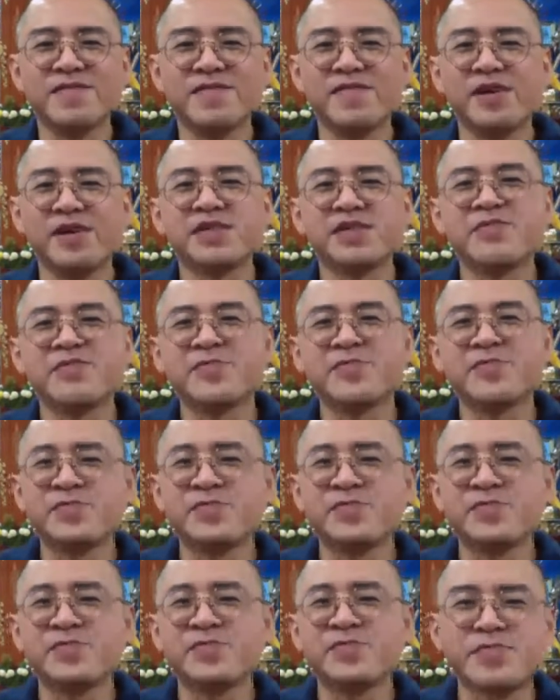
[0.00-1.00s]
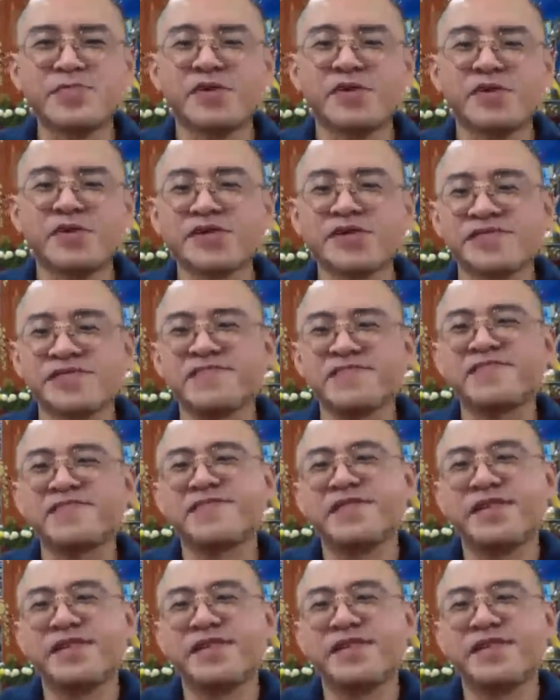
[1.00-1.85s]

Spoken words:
find something really positive,